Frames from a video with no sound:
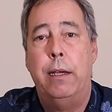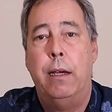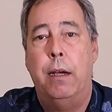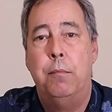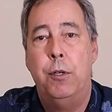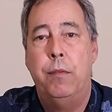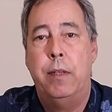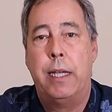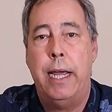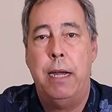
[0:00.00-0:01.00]
I've moved
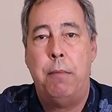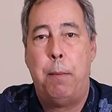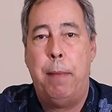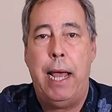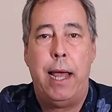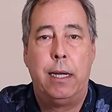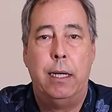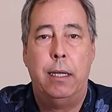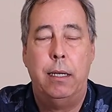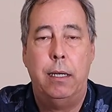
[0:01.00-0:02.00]
the camera back
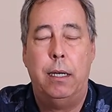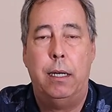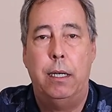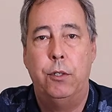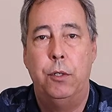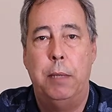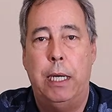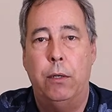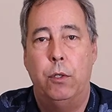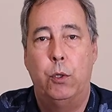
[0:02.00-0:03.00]
to
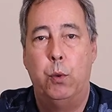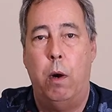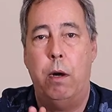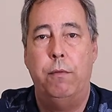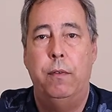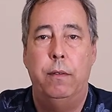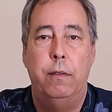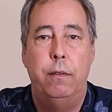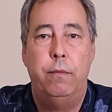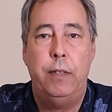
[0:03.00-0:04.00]
about 12
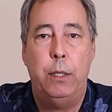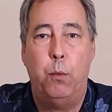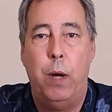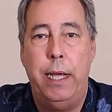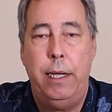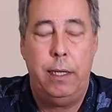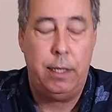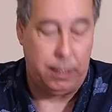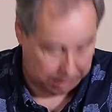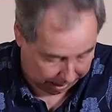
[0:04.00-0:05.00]
feet away,
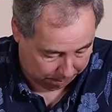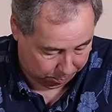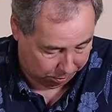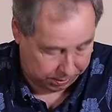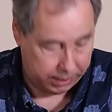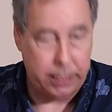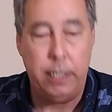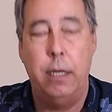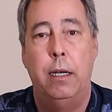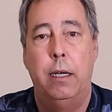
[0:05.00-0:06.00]
and I put
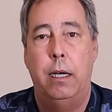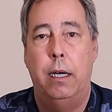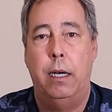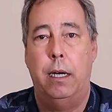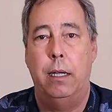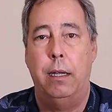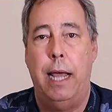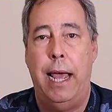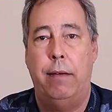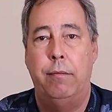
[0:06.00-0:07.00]
the
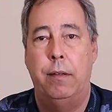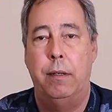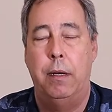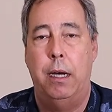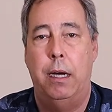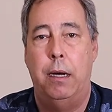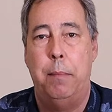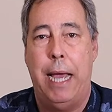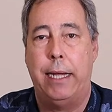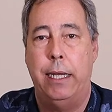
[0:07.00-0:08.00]
lav
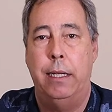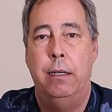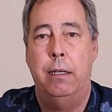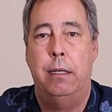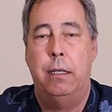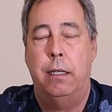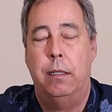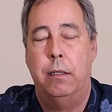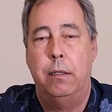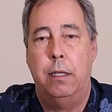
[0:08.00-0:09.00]
back in,
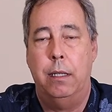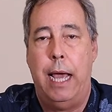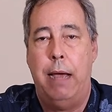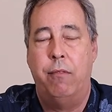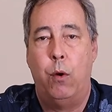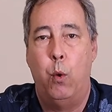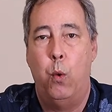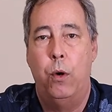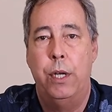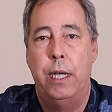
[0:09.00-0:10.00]
the lav
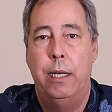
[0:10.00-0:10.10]
cord.